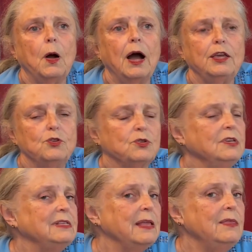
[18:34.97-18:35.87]
I usually
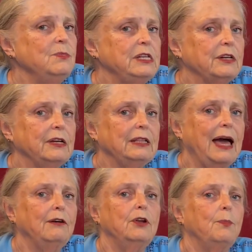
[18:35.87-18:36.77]
send the material
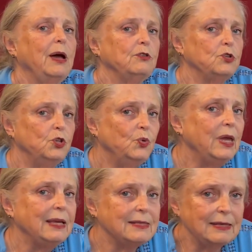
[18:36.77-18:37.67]
out about 2
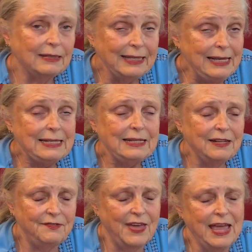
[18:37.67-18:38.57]
weeks at least in
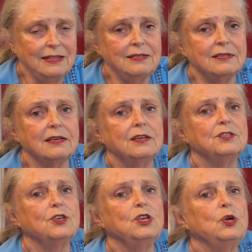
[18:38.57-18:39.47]
advance,
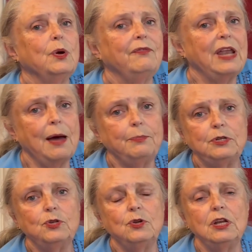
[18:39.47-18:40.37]
so that you have an
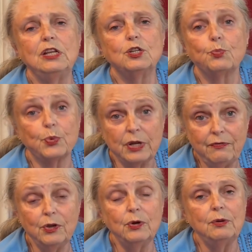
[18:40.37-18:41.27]
opportunity to
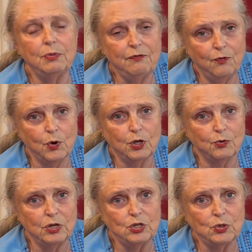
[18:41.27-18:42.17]
preview it before your
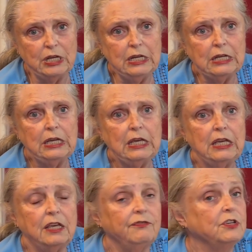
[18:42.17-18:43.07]
retreat.
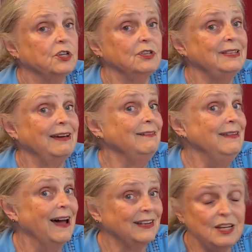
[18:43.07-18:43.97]
If it turns out
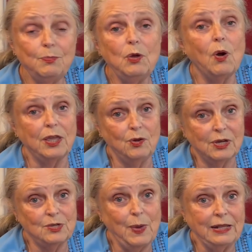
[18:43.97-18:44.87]
not to be what you
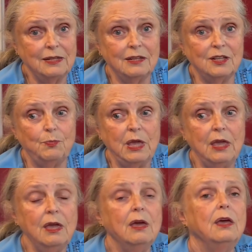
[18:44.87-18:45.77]
expected it to
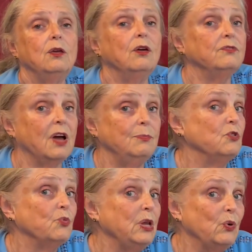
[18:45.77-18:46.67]
be, you have time to
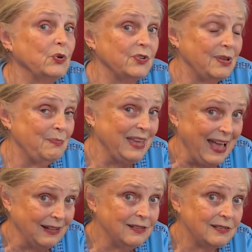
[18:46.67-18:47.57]
reorder something
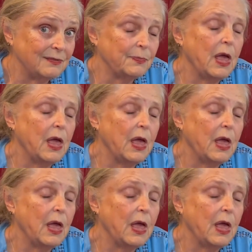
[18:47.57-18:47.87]
else.